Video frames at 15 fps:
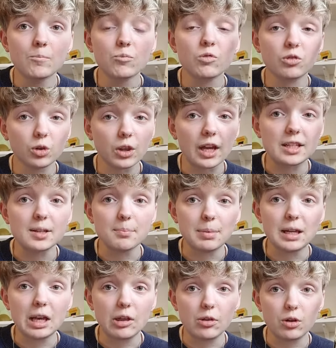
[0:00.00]
for there to
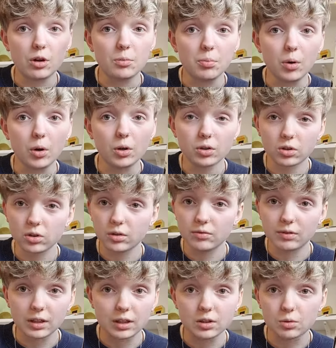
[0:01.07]
be a third book, should
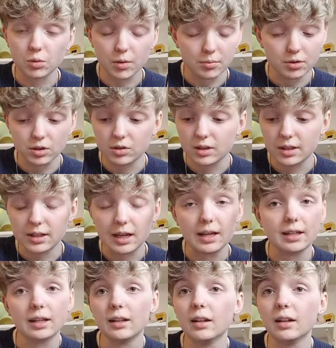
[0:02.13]
V.E. Schwab choose to take it.